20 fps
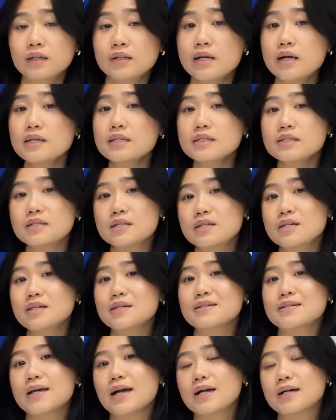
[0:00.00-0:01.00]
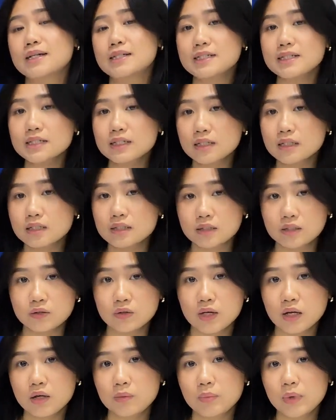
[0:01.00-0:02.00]
Yes, tea is iconic in the
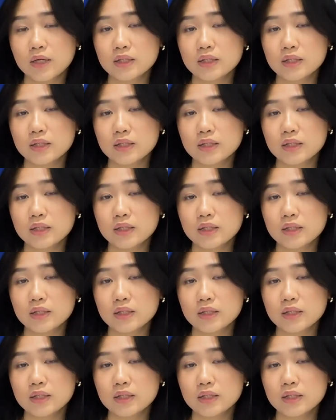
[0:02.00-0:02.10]
UK,